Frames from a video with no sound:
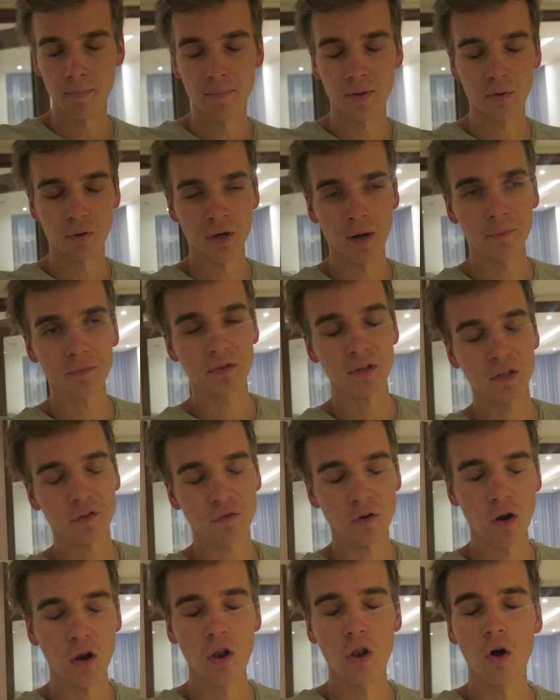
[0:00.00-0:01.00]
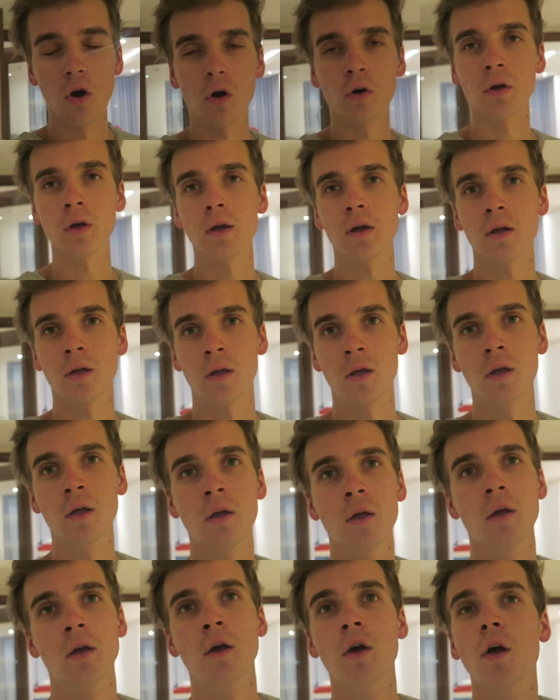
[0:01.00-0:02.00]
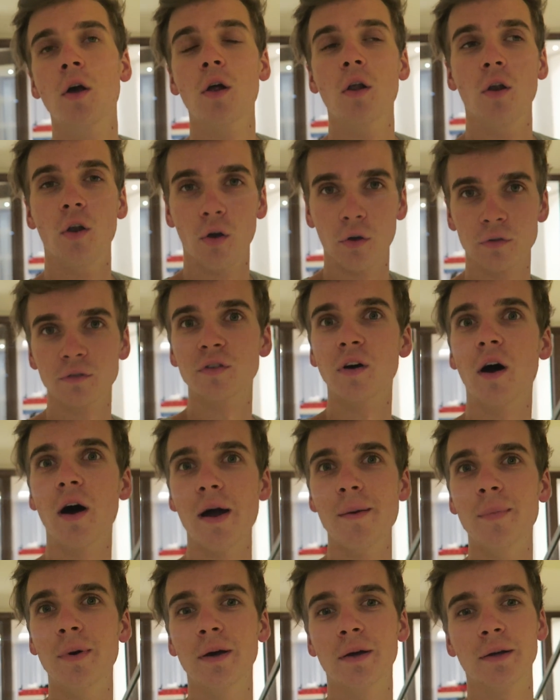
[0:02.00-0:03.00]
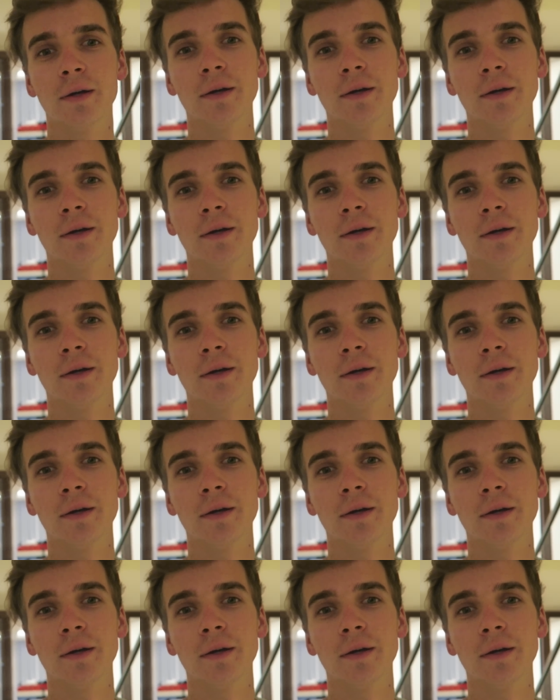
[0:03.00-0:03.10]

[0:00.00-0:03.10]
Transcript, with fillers: I'm building up to this for a long, long time.